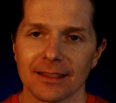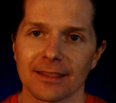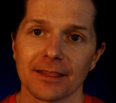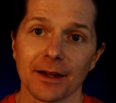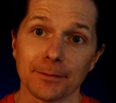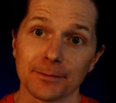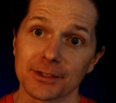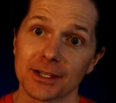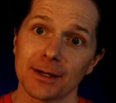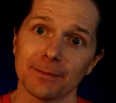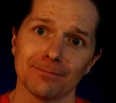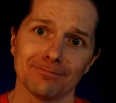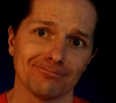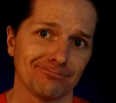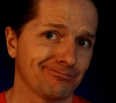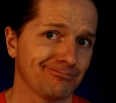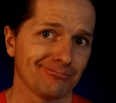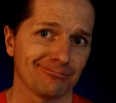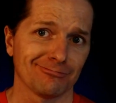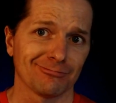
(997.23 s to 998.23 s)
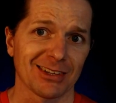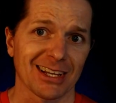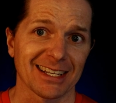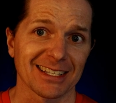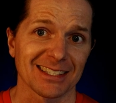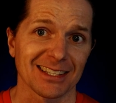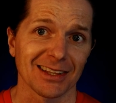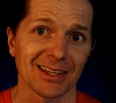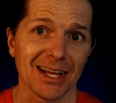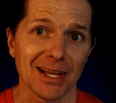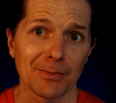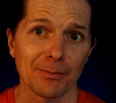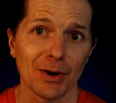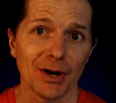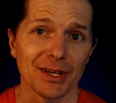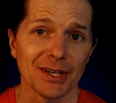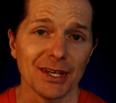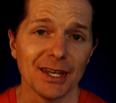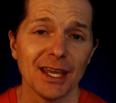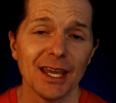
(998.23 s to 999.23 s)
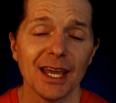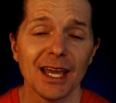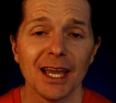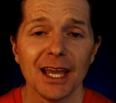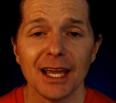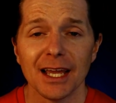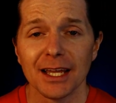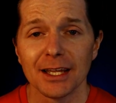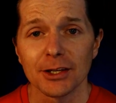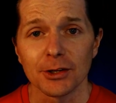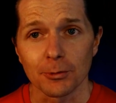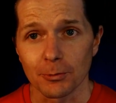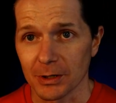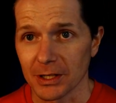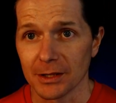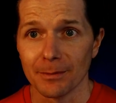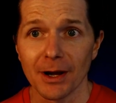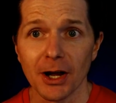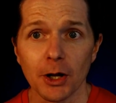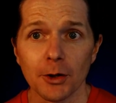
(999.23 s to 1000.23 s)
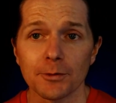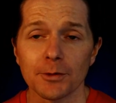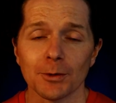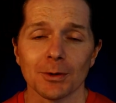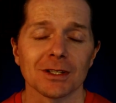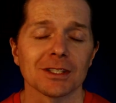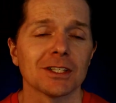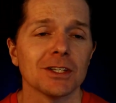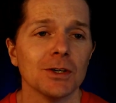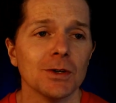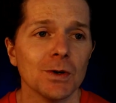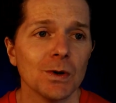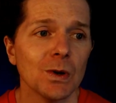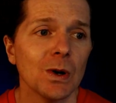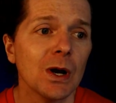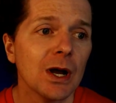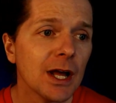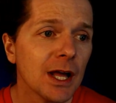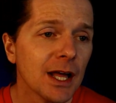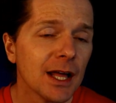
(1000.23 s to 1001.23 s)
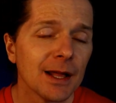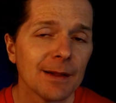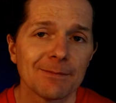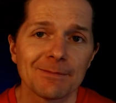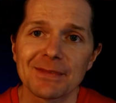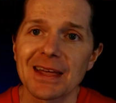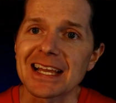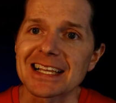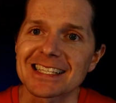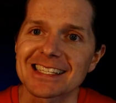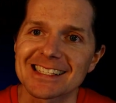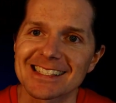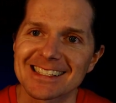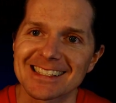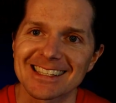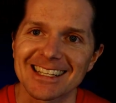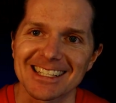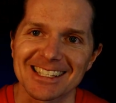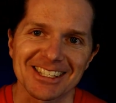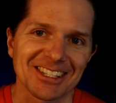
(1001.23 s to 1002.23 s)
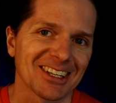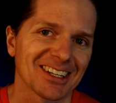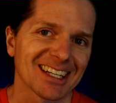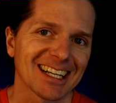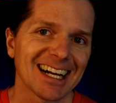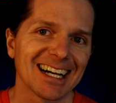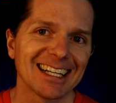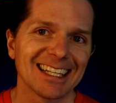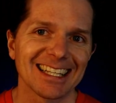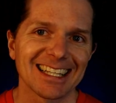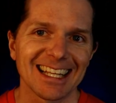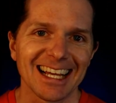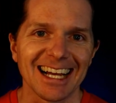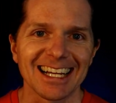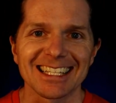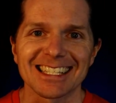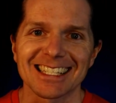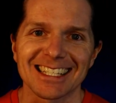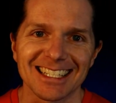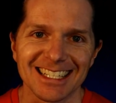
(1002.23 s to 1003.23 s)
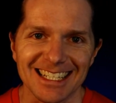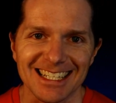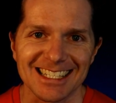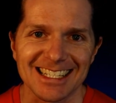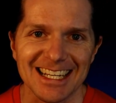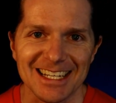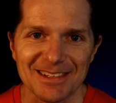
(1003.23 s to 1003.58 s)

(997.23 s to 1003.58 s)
thumbs up, I guess the like button. You can ring the bell if you want to. Thanks. That's all I got. I'll see you next